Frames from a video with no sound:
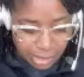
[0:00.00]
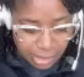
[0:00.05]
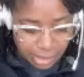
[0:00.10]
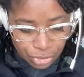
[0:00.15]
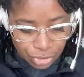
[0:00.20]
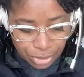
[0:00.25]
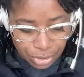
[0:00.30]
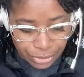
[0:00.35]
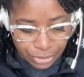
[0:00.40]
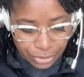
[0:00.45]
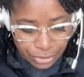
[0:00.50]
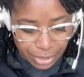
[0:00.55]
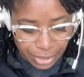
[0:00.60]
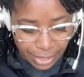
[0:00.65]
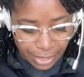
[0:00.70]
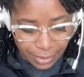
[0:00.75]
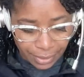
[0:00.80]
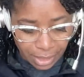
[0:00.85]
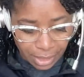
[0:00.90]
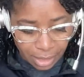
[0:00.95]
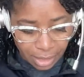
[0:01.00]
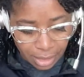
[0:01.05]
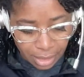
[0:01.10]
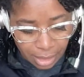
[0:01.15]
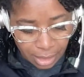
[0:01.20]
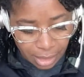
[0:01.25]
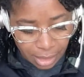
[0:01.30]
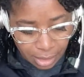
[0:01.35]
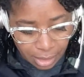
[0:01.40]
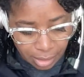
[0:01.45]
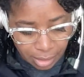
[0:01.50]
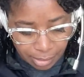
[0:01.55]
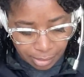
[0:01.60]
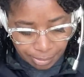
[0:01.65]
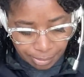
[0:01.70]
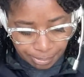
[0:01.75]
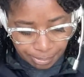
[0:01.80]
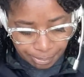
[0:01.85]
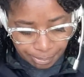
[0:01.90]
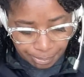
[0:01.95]
a lunch and learn, and then
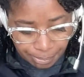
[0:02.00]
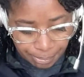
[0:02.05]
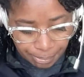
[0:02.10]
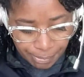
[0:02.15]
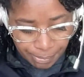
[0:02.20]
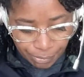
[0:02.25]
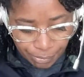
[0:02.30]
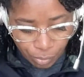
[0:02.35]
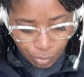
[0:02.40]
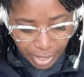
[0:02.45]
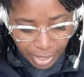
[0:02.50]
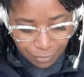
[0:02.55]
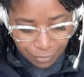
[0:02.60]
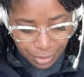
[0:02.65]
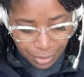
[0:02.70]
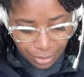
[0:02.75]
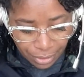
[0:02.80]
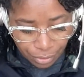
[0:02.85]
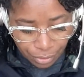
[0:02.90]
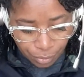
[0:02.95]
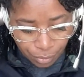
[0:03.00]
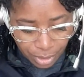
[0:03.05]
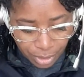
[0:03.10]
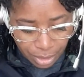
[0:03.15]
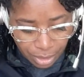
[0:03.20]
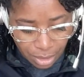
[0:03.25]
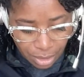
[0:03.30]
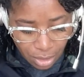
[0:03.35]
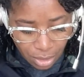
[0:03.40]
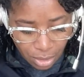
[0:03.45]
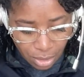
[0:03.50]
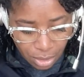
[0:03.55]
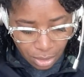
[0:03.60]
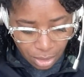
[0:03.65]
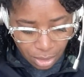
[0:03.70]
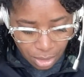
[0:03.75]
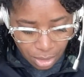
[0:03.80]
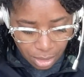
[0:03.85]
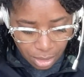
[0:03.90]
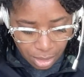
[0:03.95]
we have another one on